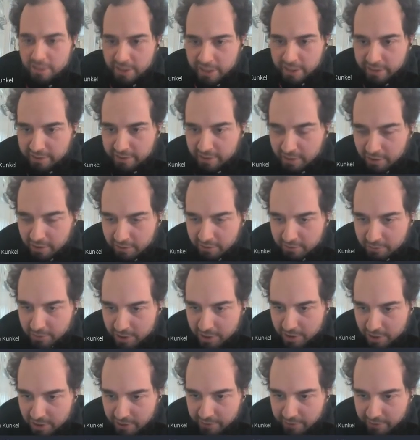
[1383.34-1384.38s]
And the last
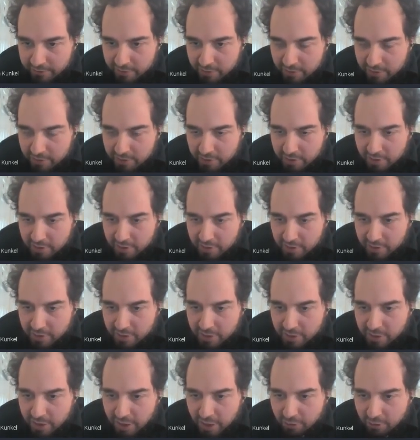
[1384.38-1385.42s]
question is,
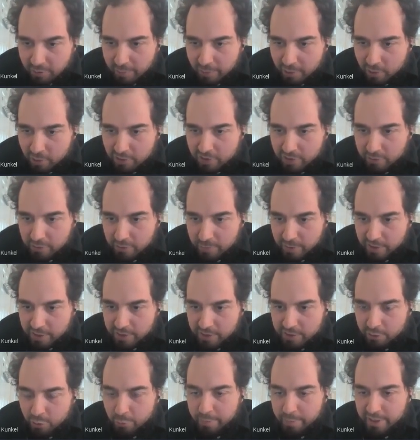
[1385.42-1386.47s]
how about
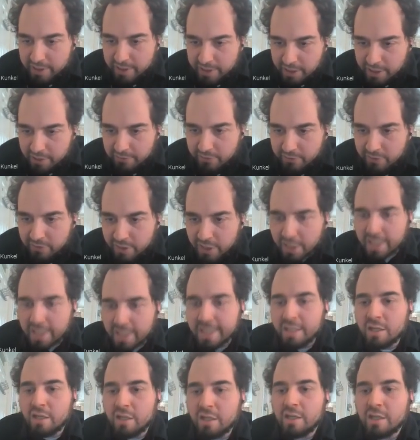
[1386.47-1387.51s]
Kubernetes?
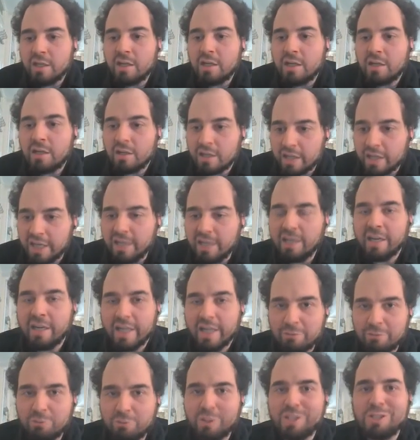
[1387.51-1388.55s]

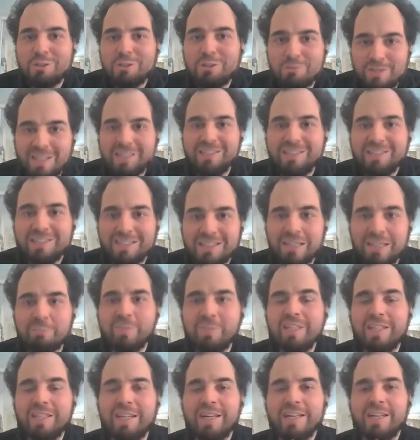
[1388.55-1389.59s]
I would agree. I
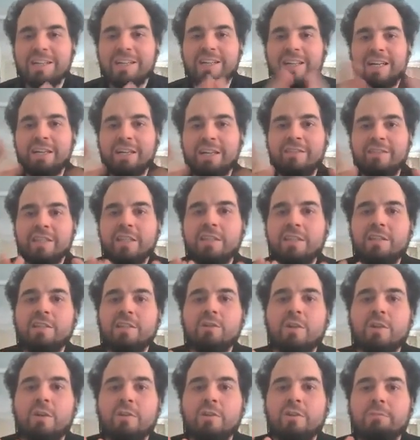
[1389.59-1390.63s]
mean, I think,
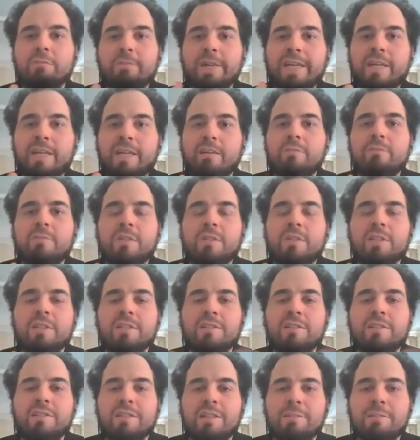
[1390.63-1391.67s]
the way
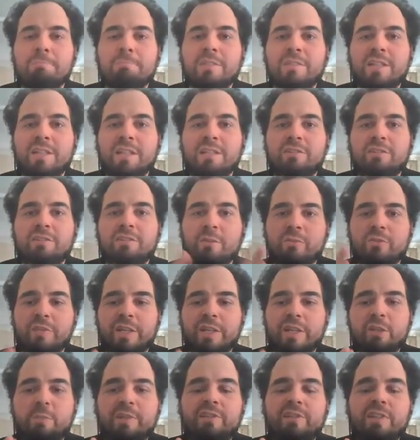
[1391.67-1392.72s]
in terms of
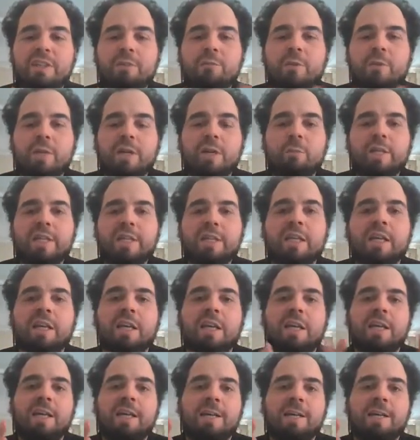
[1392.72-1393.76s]
HPC where we